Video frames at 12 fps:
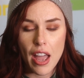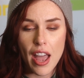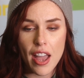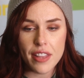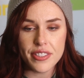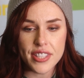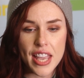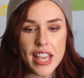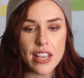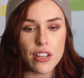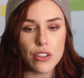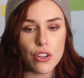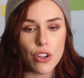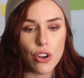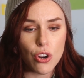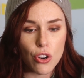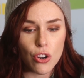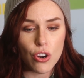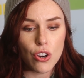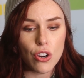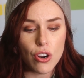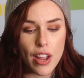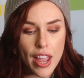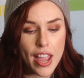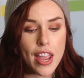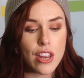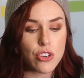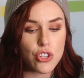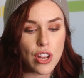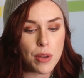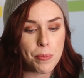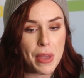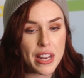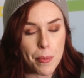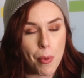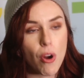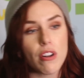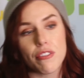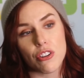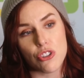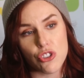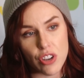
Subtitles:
had taken her age and made it part of her